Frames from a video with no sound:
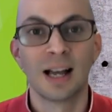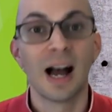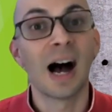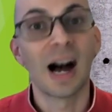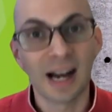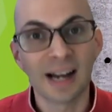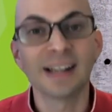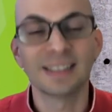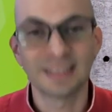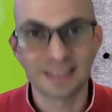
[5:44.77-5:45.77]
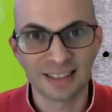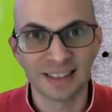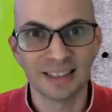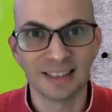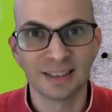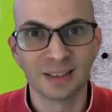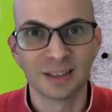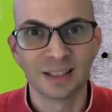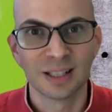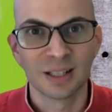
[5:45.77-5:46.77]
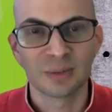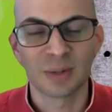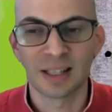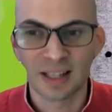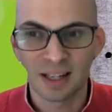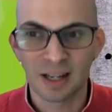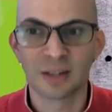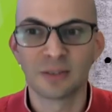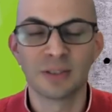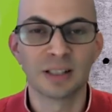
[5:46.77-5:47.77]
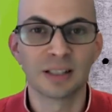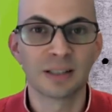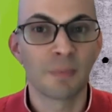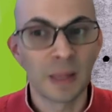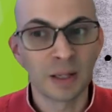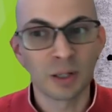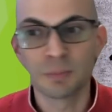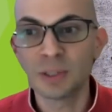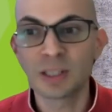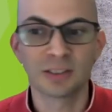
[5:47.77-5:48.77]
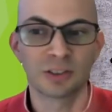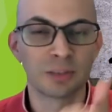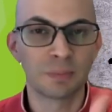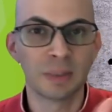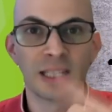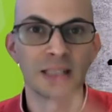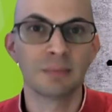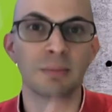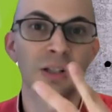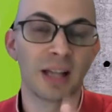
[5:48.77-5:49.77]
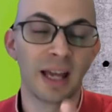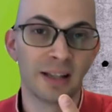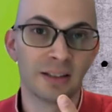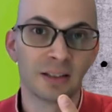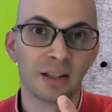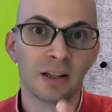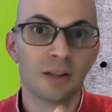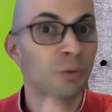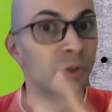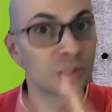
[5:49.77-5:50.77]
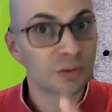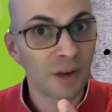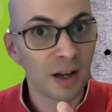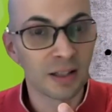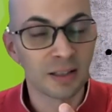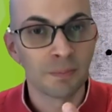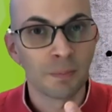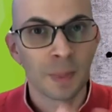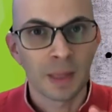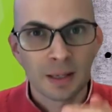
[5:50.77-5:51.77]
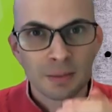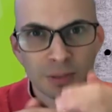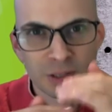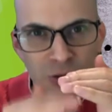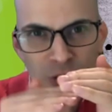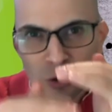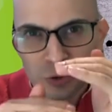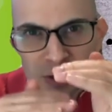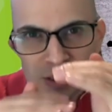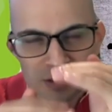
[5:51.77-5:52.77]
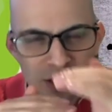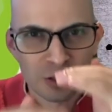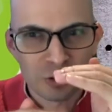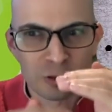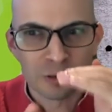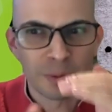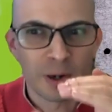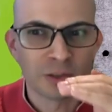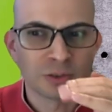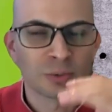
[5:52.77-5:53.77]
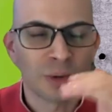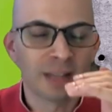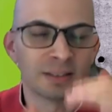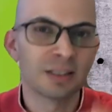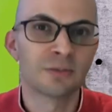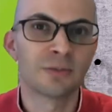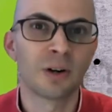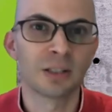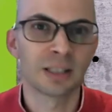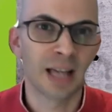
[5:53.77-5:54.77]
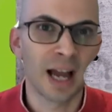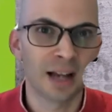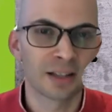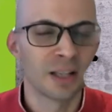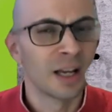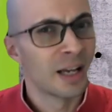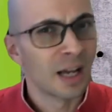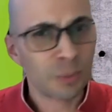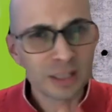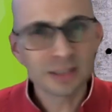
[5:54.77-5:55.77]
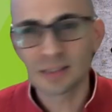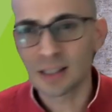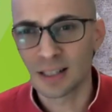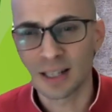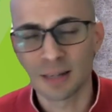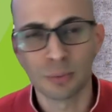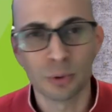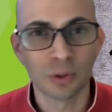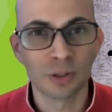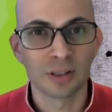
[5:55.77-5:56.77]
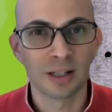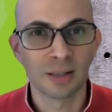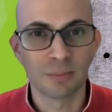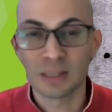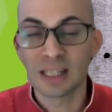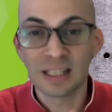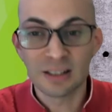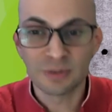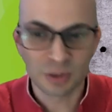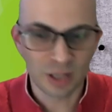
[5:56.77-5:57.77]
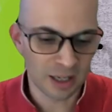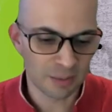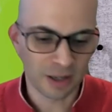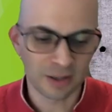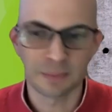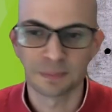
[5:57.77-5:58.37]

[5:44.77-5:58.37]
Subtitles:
I see, right? That kind of feeling. In our book, it's just beginning, middle, end, which is fine. But there's also these other two parts, rising and falling act. And we can study that more if you care about it.